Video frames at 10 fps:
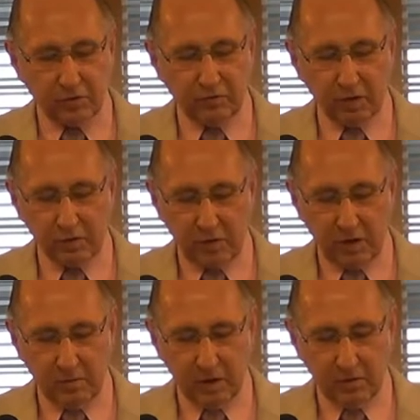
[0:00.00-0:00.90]
the first
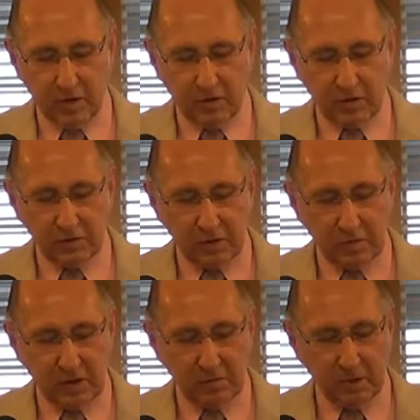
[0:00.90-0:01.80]
one of my relatives
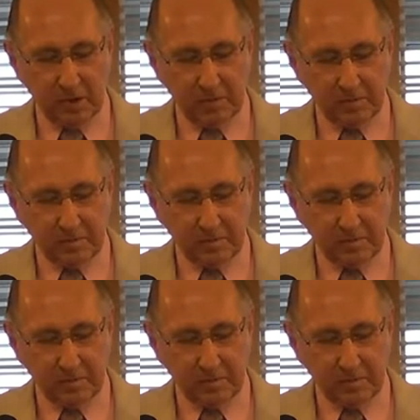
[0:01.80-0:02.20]
to meet me.